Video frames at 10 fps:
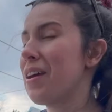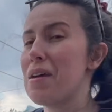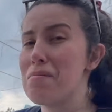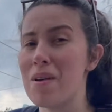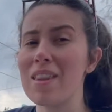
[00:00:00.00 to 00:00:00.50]

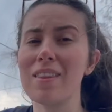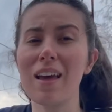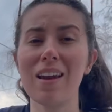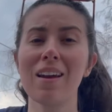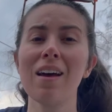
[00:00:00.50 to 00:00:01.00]
it meant
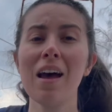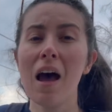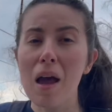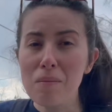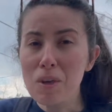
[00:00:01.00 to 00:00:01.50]
that
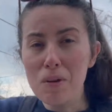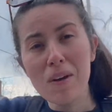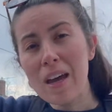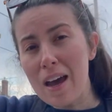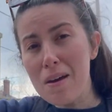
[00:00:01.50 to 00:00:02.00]
I'm
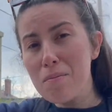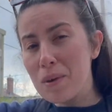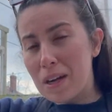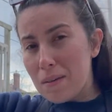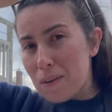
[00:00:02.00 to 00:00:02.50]
going up, but
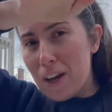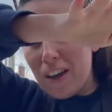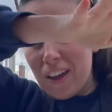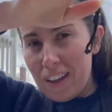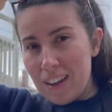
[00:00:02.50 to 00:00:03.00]
I'm
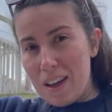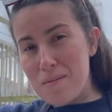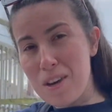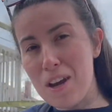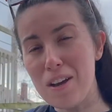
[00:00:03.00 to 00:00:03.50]

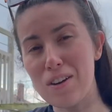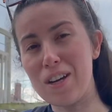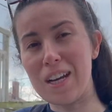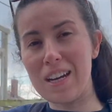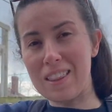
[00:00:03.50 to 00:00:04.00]
not
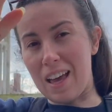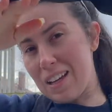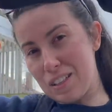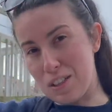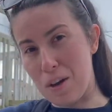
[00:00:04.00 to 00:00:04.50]
creating
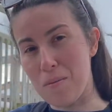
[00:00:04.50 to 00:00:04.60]
that dome